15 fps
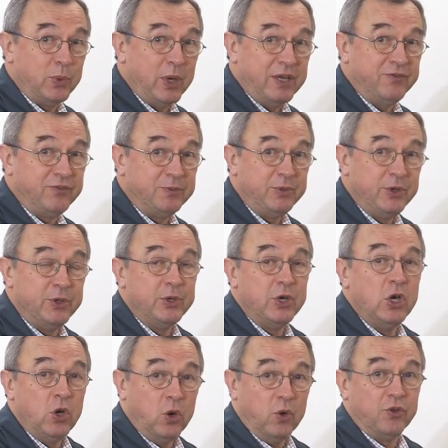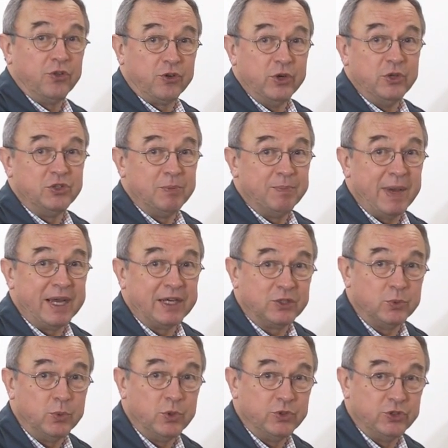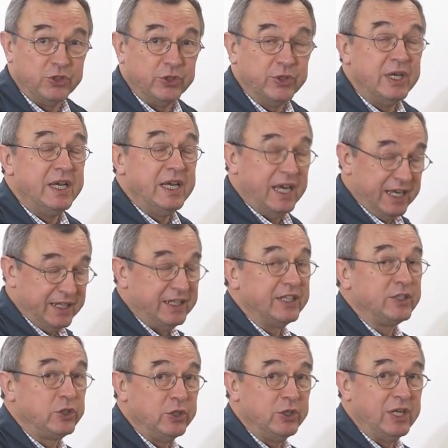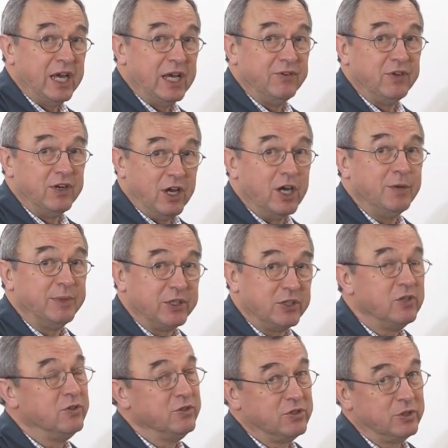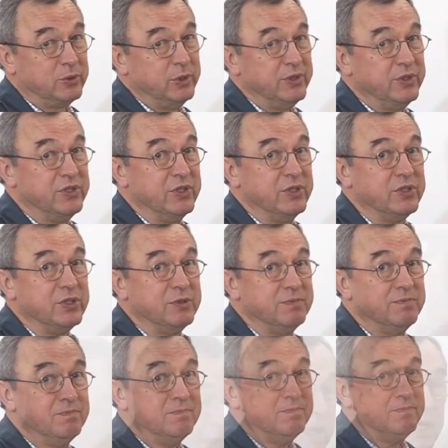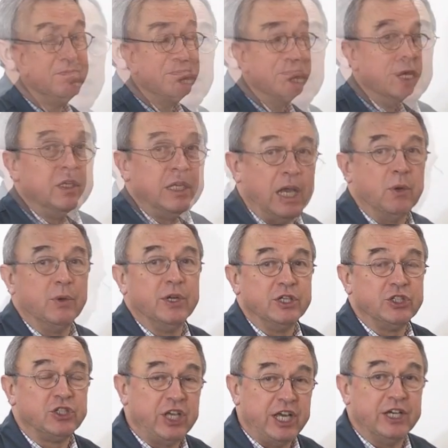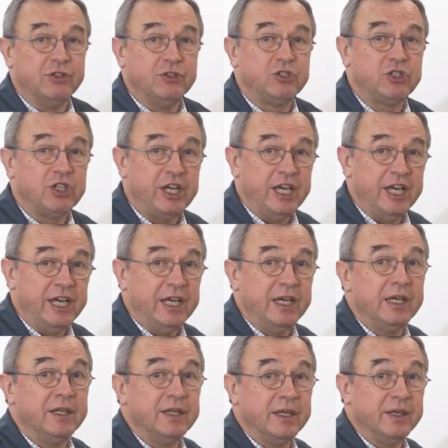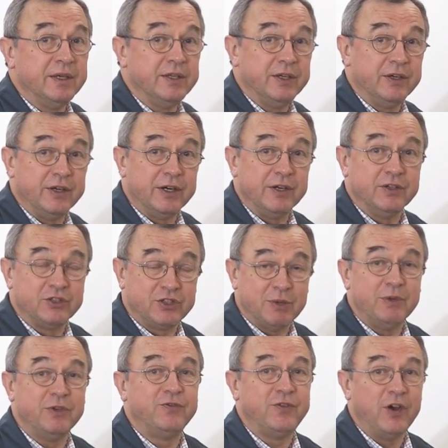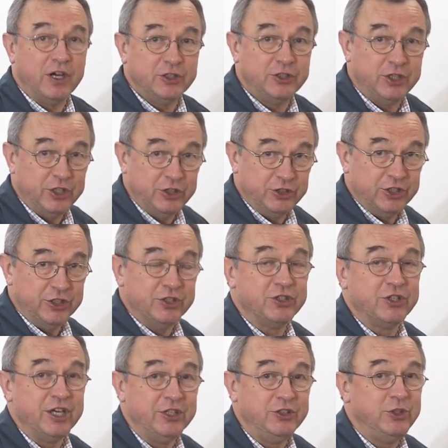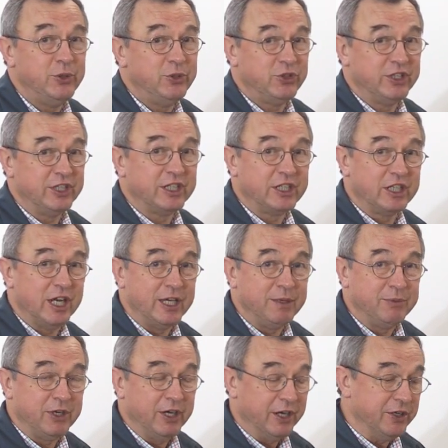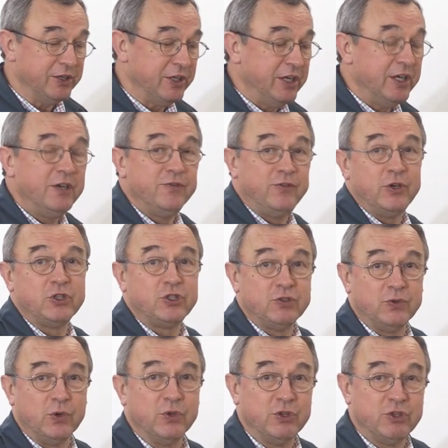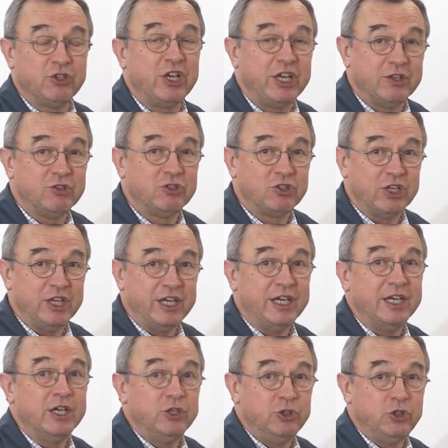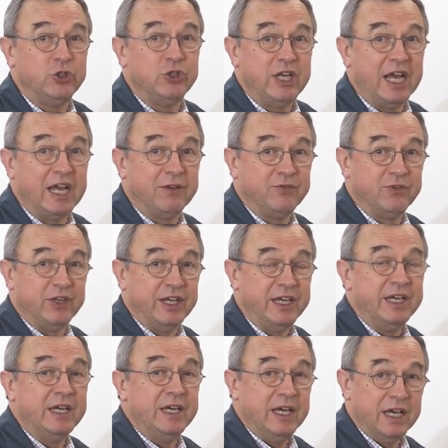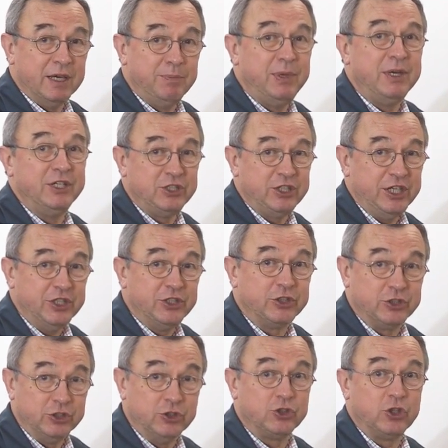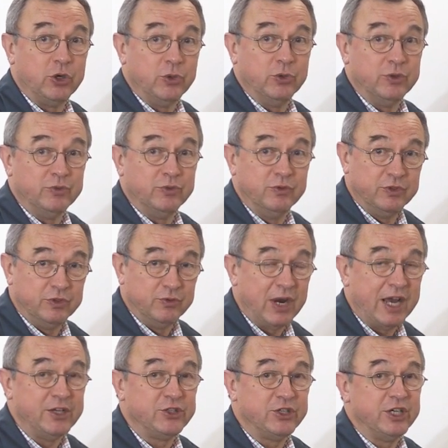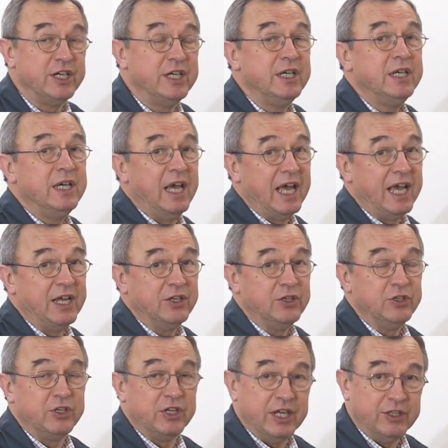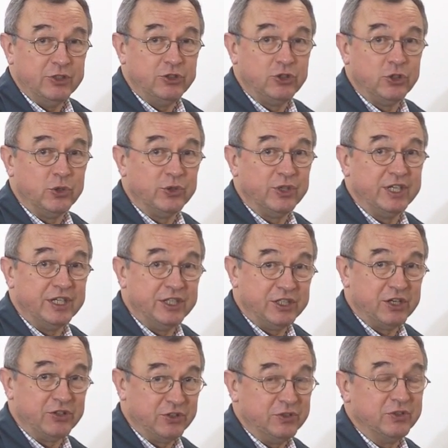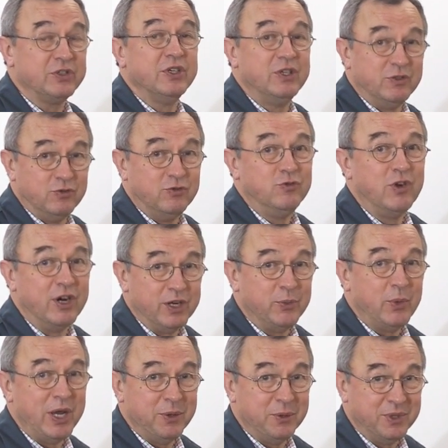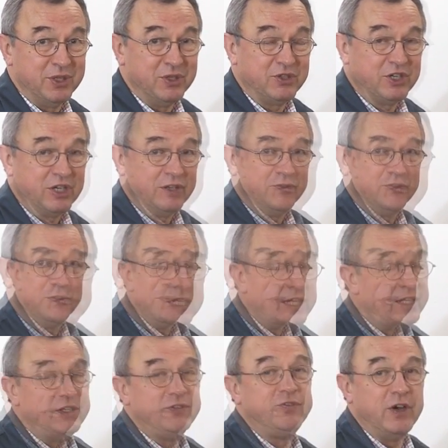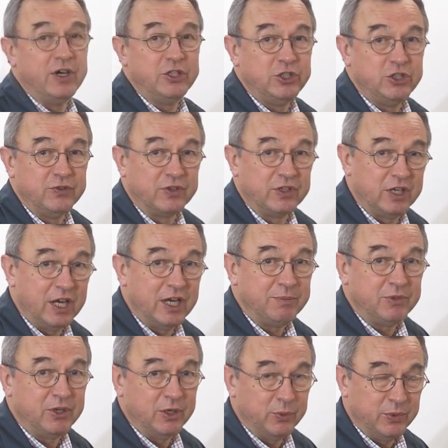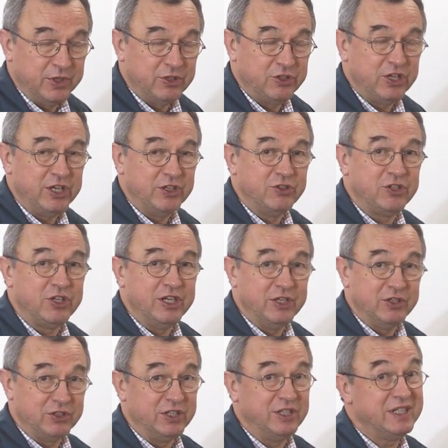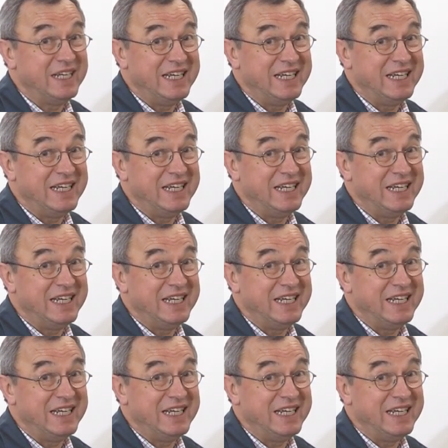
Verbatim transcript: away from you or throws it back towards you, and it could have alarming consequences. Now on a CNC, there are some advantages in using a climb cut. First of all, the CNC should have the ability to control the, the router and ensure that it doesn't run away with itself. Now the advantage of a climb cut with the CNC is that